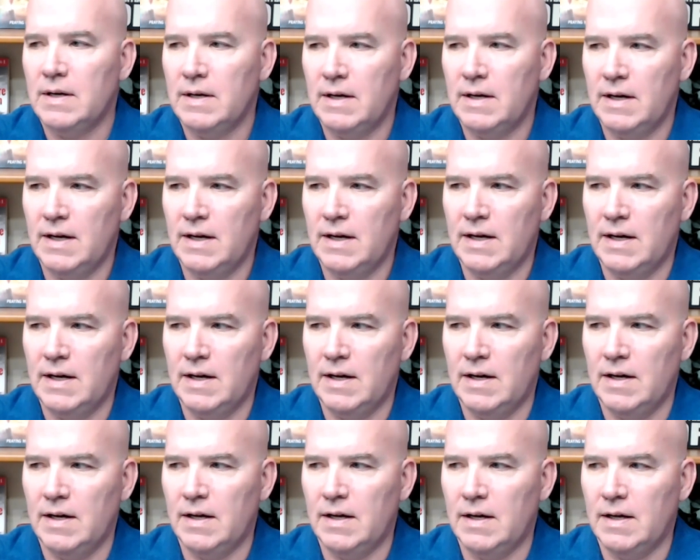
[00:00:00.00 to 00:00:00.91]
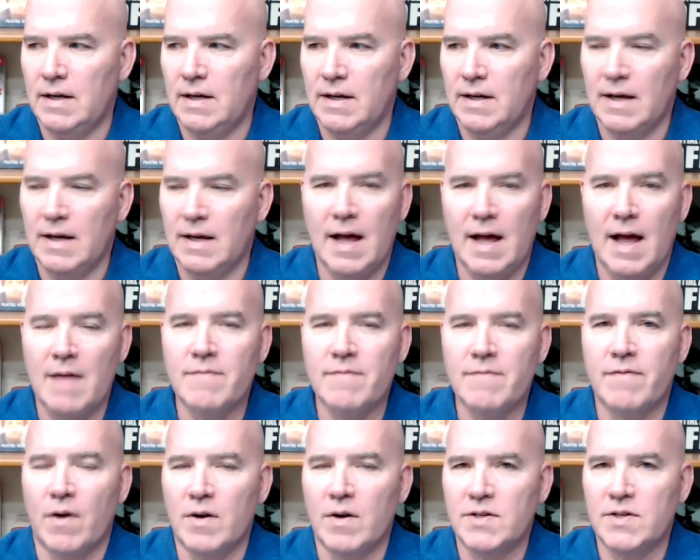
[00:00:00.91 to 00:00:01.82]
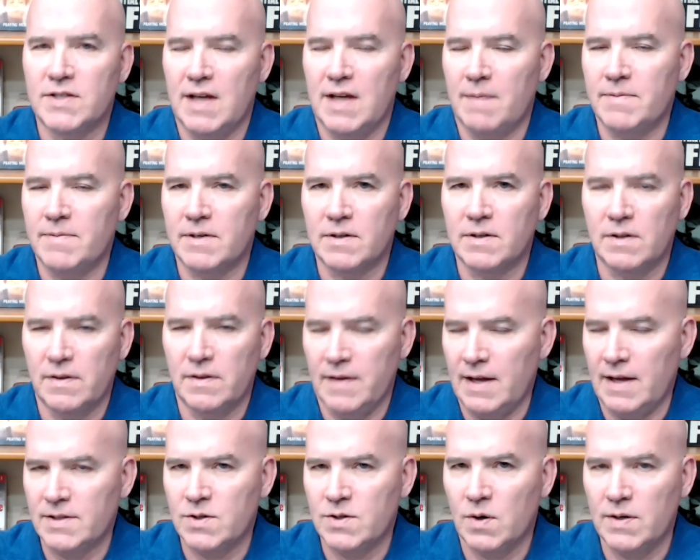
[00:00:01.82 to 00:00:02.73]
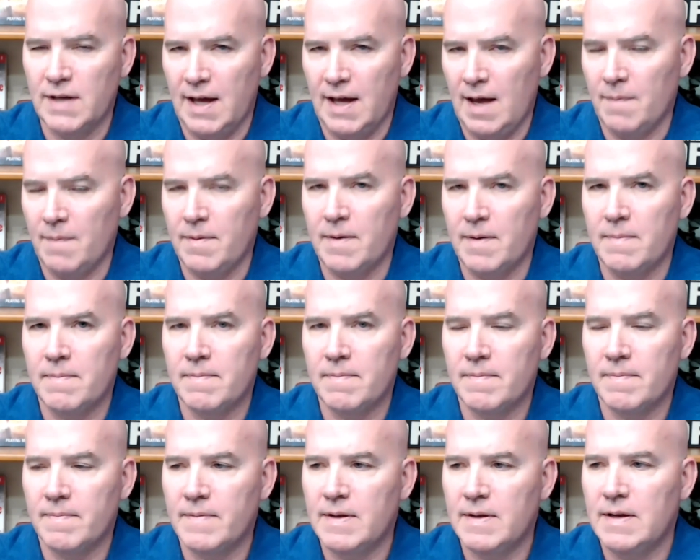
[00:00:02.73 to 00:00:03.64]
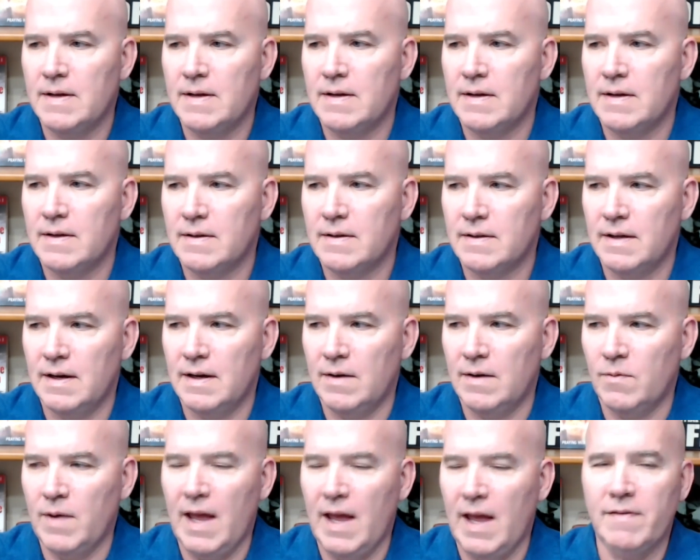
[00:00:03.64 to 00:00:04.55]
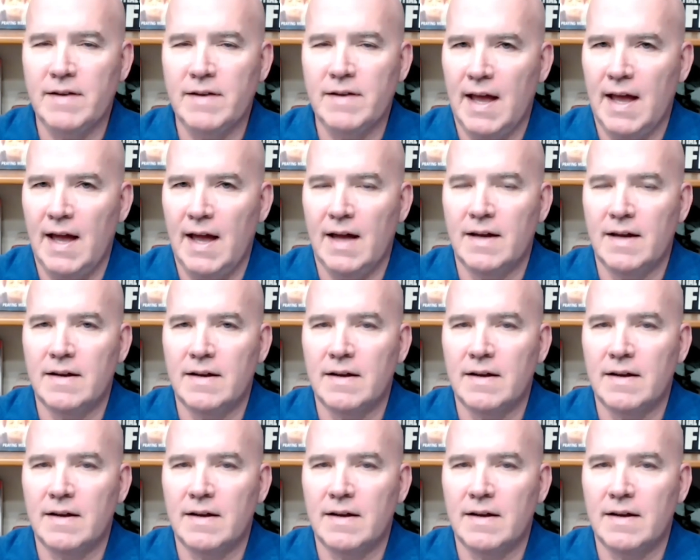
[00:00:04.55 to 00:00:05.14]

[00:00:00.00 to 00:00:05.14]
I'm very skeptical that's going to happen. We haven't had